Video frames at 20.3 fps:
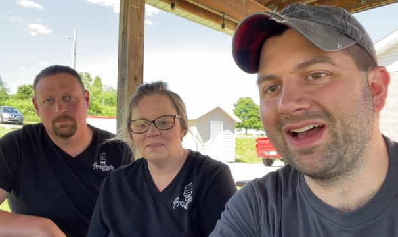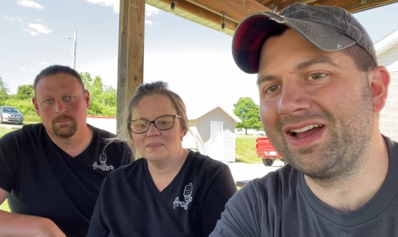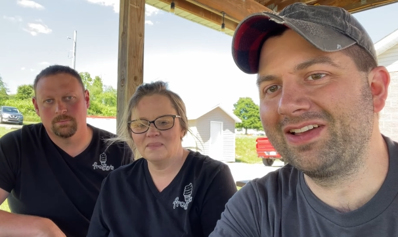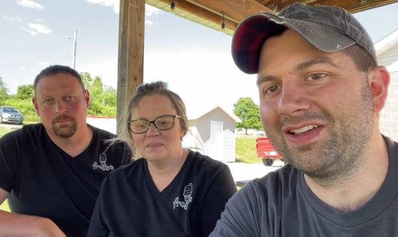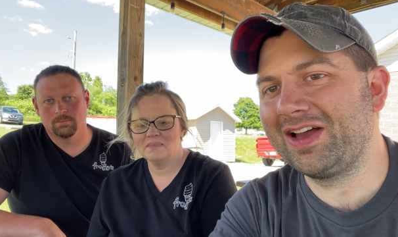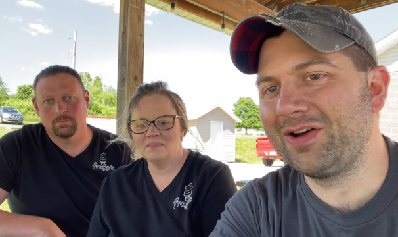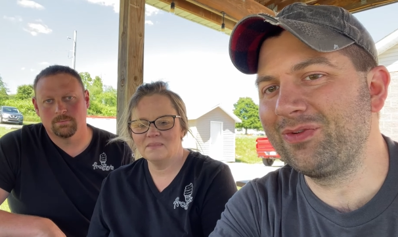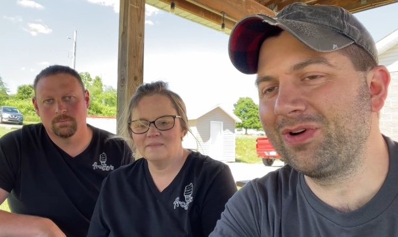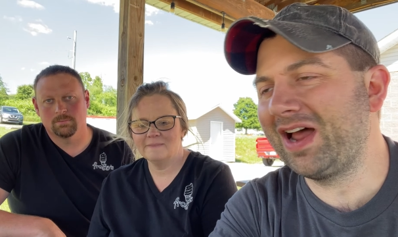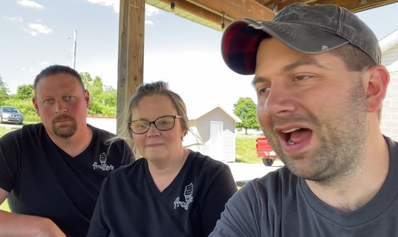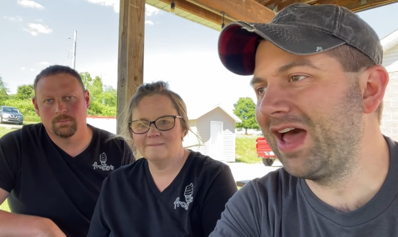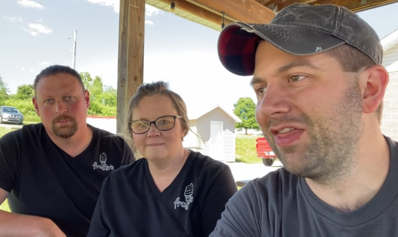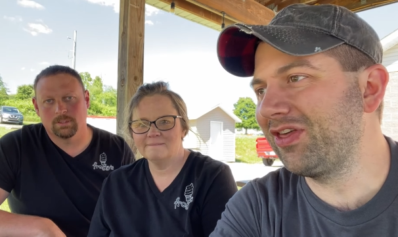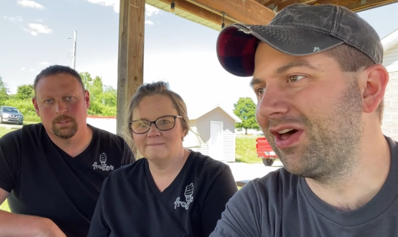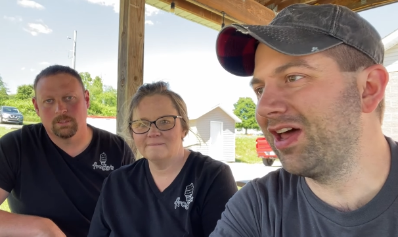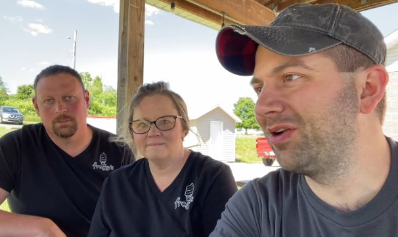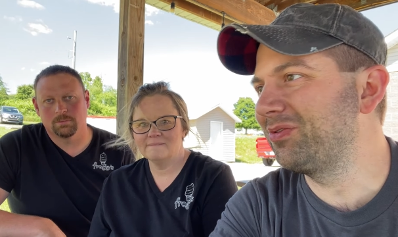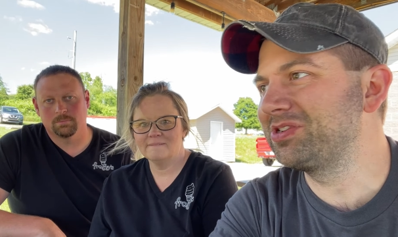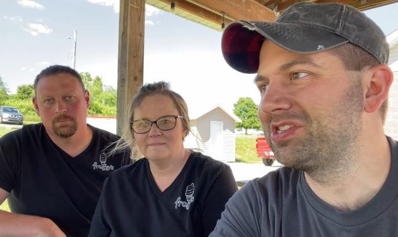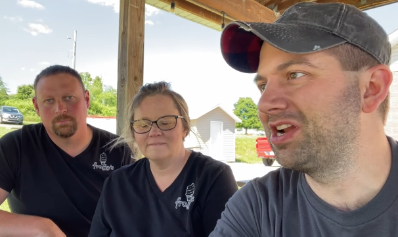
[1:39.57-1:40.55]
Speaker 1: I,
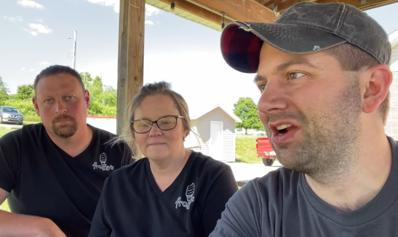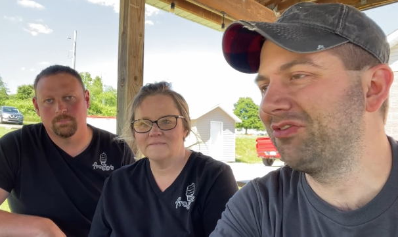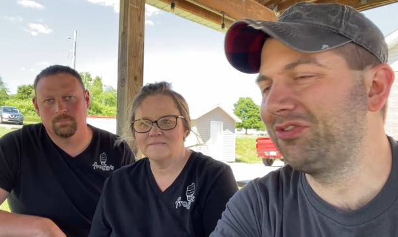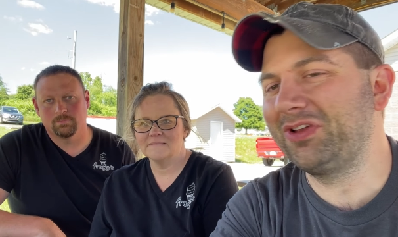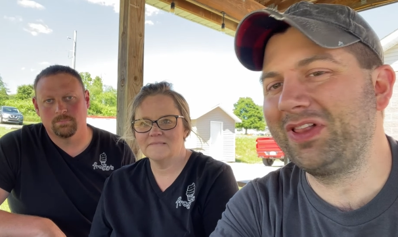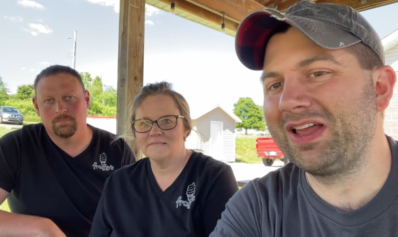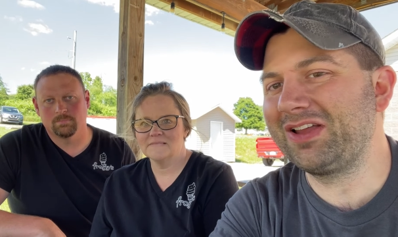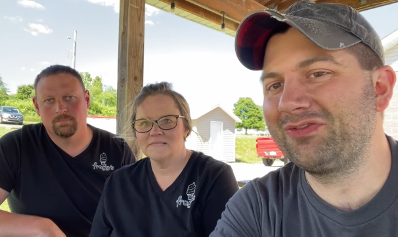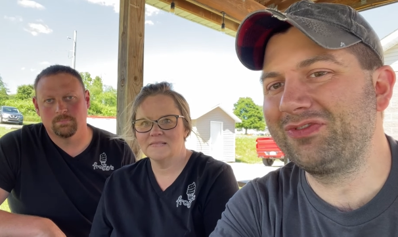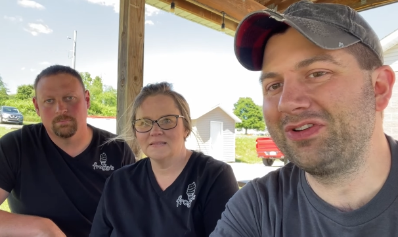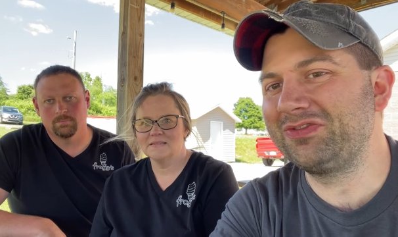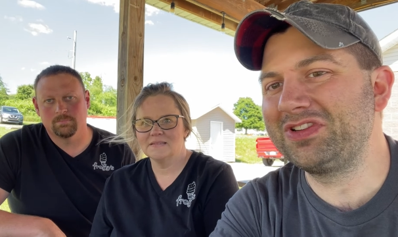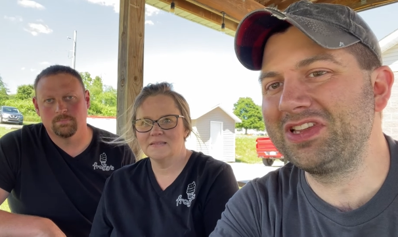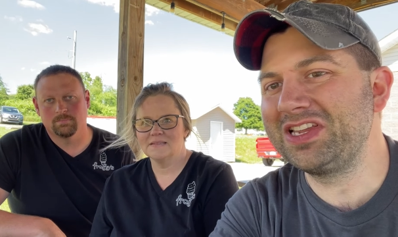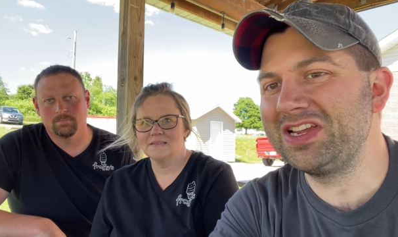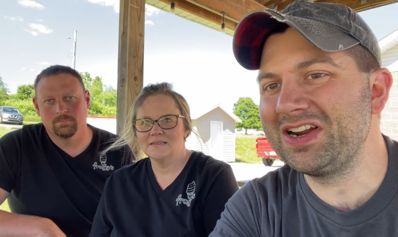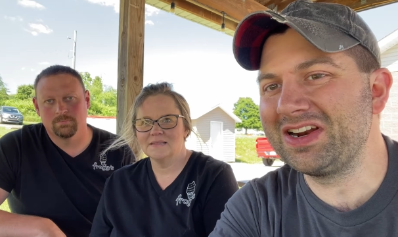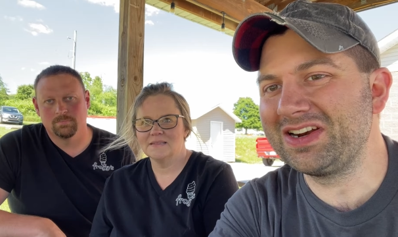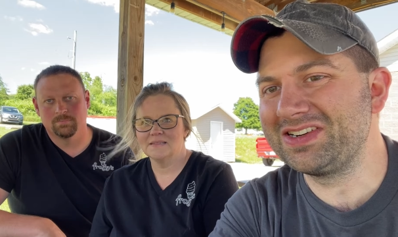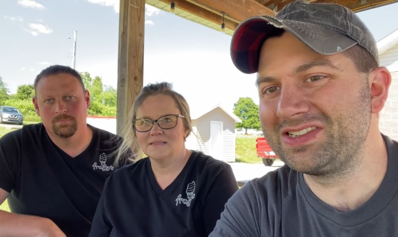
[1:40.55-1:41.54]
I thought it was here for like
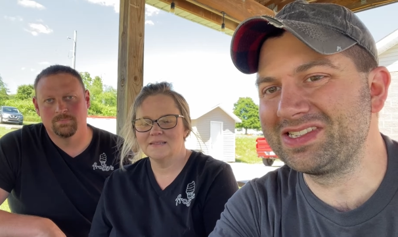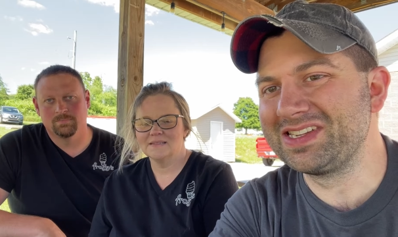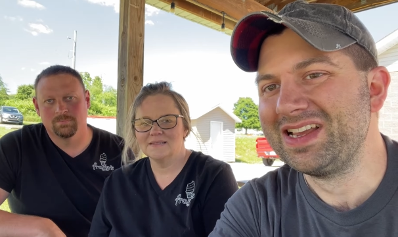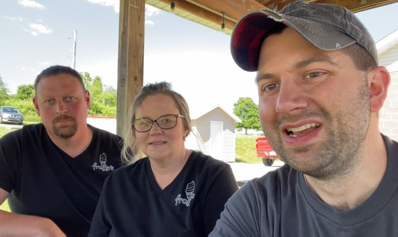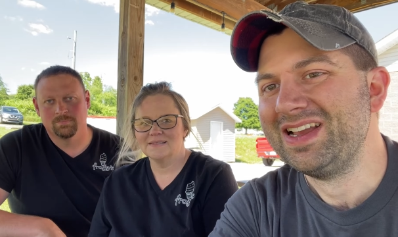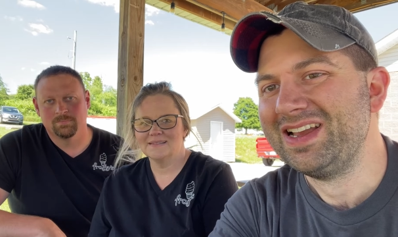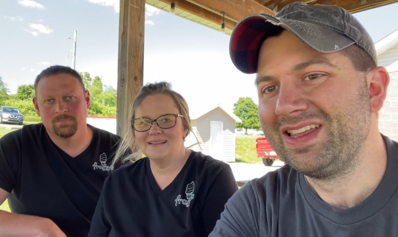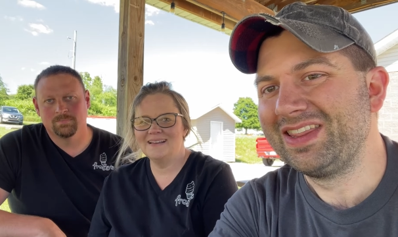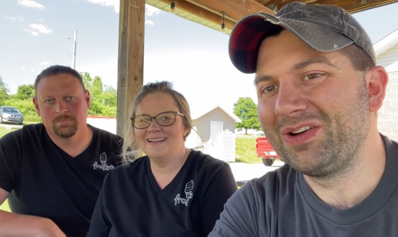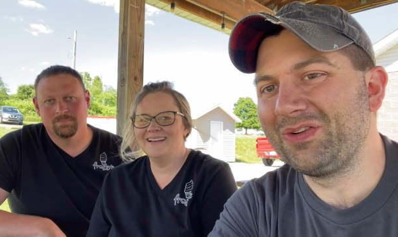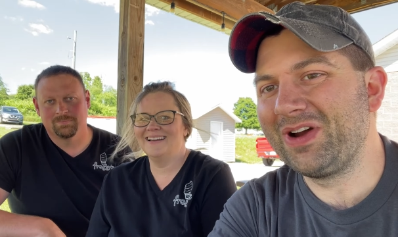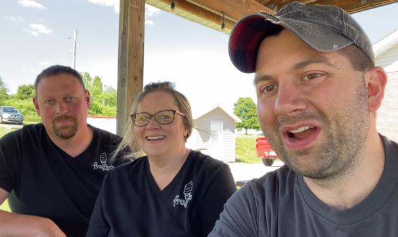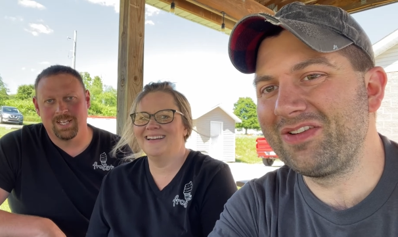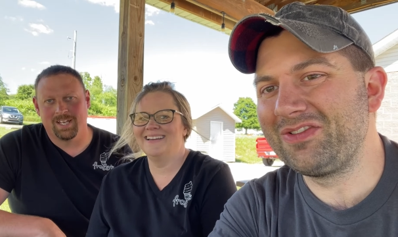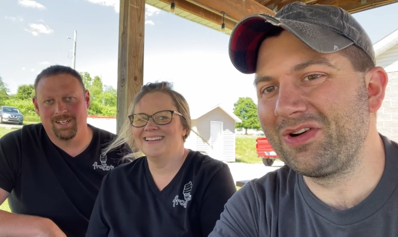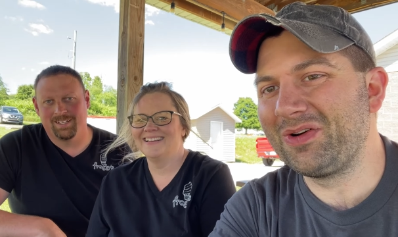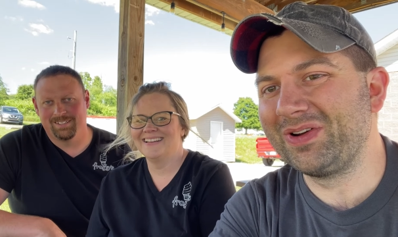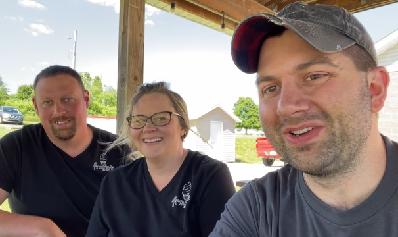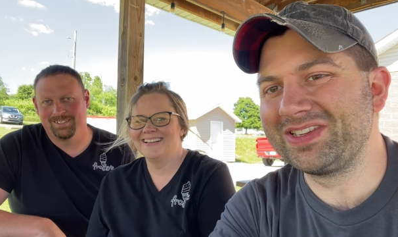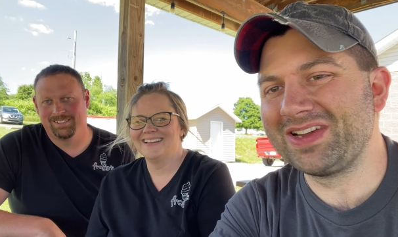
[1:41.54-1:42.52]
50 years, the
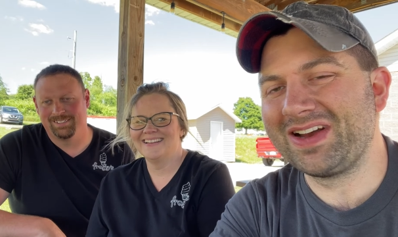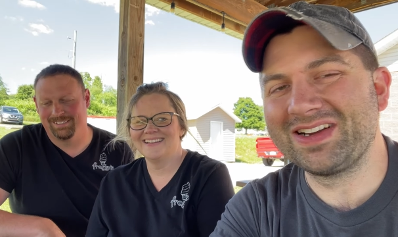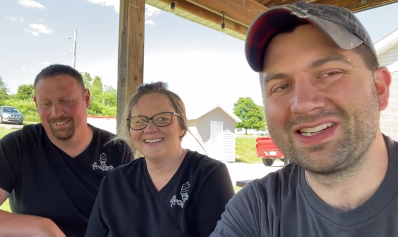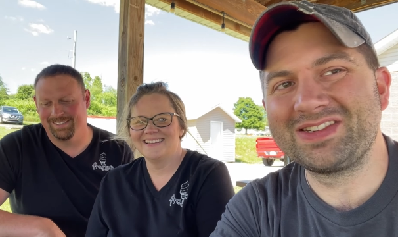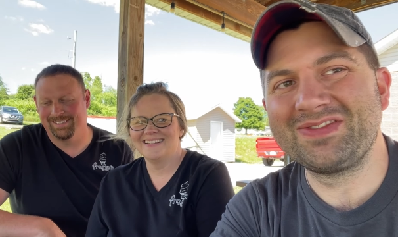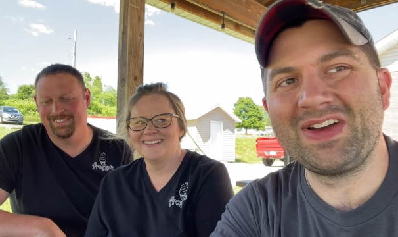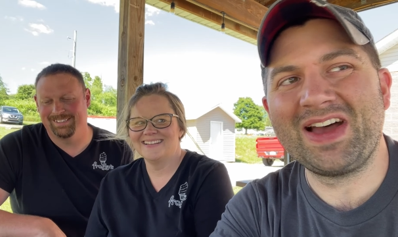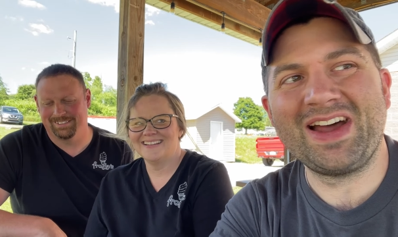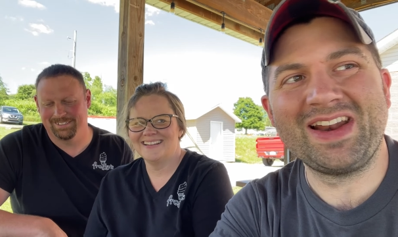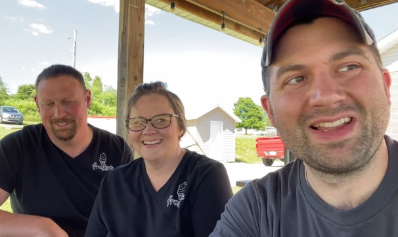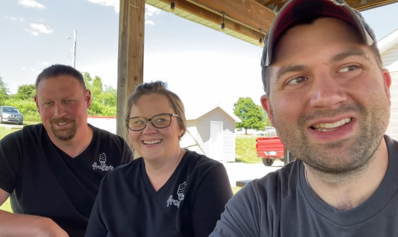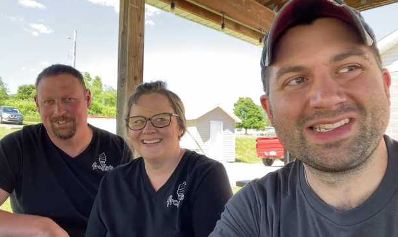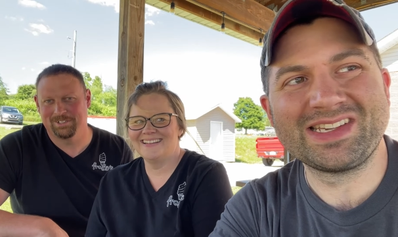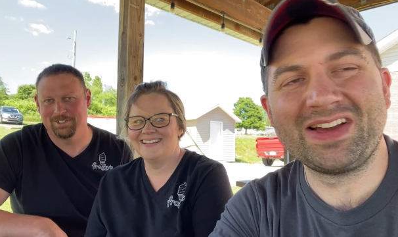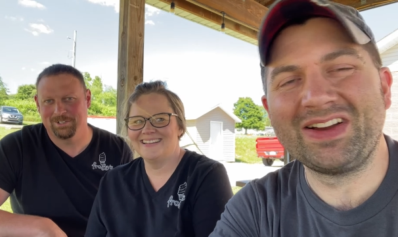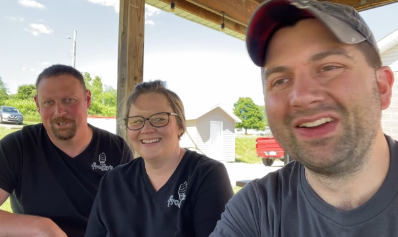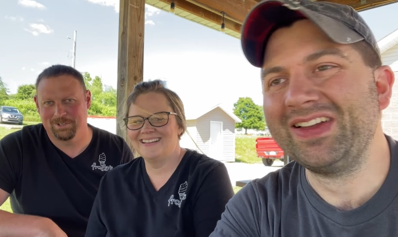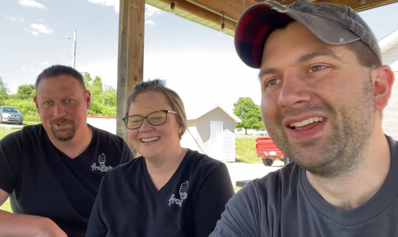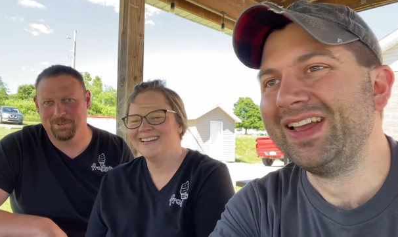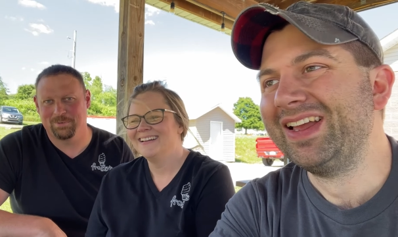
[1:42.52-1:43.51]
way everyone talks about it. So,